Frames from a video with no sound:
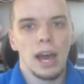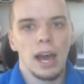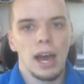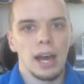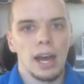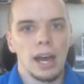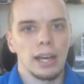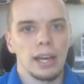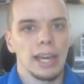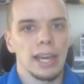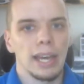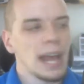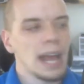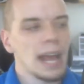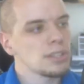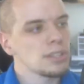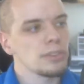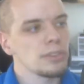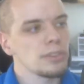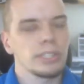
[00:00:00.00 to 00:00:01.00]
It
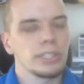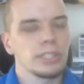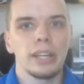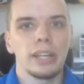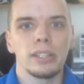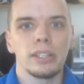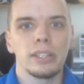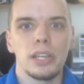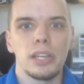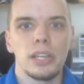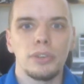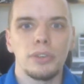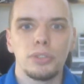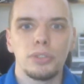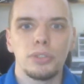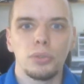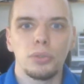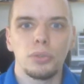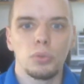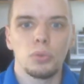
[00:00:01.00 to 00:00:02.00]
has other settings that you
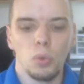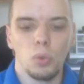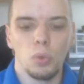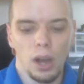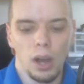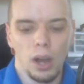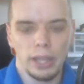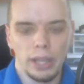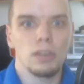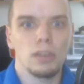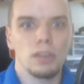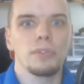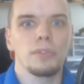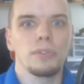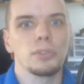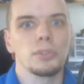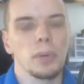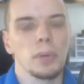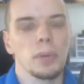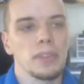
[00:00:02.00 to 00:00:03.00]
could do
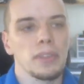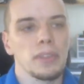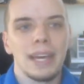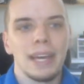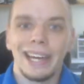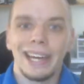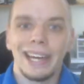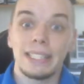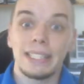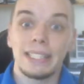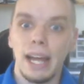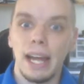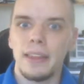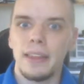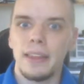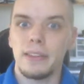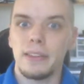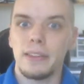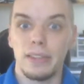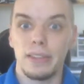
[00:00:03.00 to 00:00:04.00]
interviews with. It's
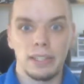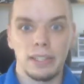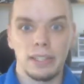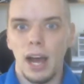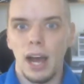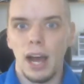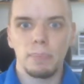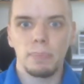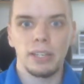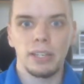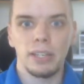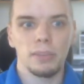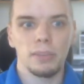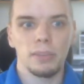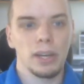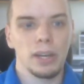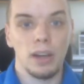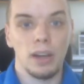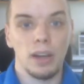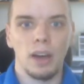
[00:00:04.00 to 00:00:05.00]
not the top tier
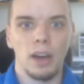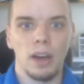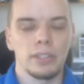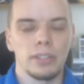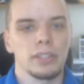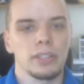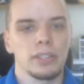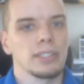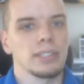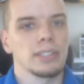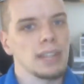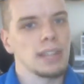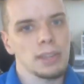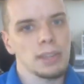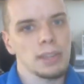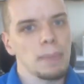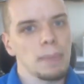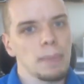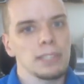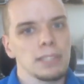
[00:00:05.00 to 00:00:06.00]
mic, obviously. It's
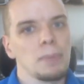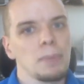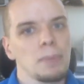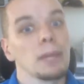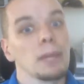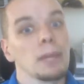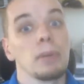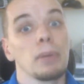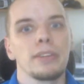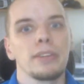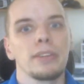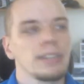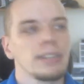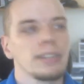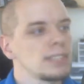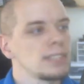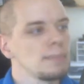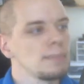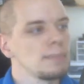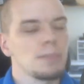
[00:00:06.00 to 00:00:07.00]
not the best mic, but
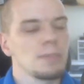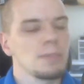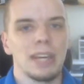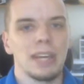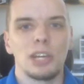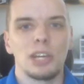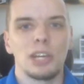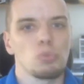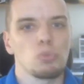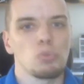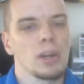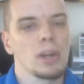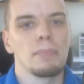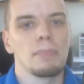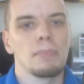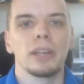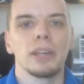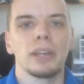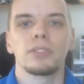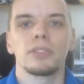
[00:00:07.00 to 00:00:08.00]
it seems to be a
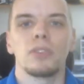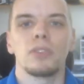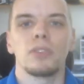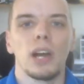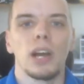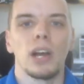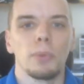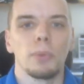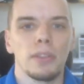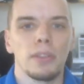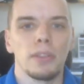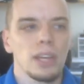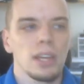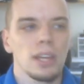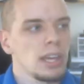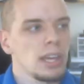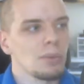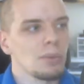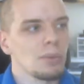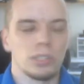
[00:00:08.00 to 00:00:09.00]
great mic to start out with.
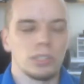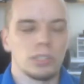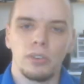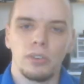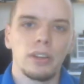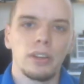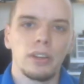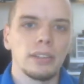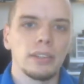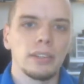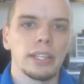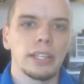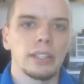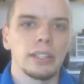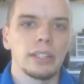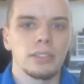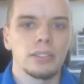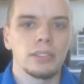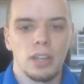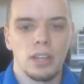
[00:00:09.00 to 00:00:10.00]
It works great on
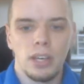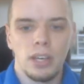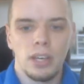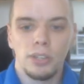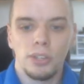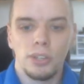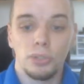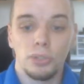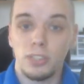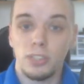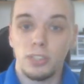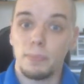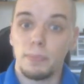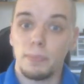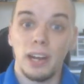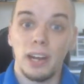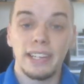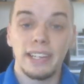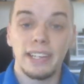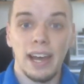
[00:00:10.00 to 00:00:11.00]
Linux. Shows up
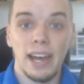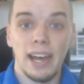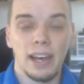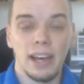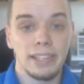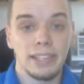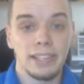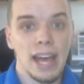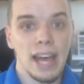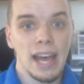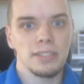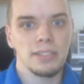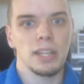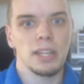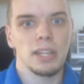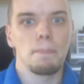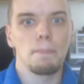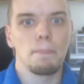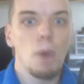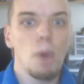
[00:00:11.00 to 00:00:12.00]
on
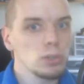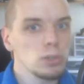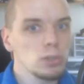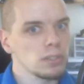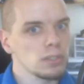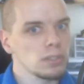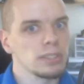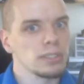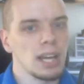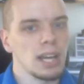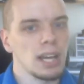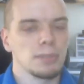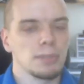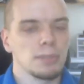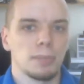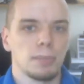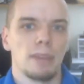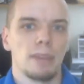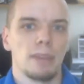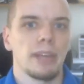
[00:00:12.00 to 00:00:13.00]
Audacity most of the time.
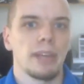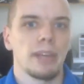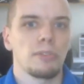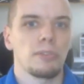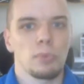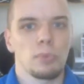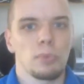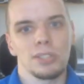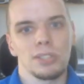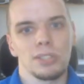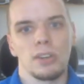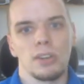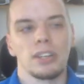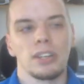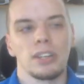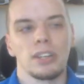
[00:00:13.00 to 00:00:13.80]
Sometimes I have to restart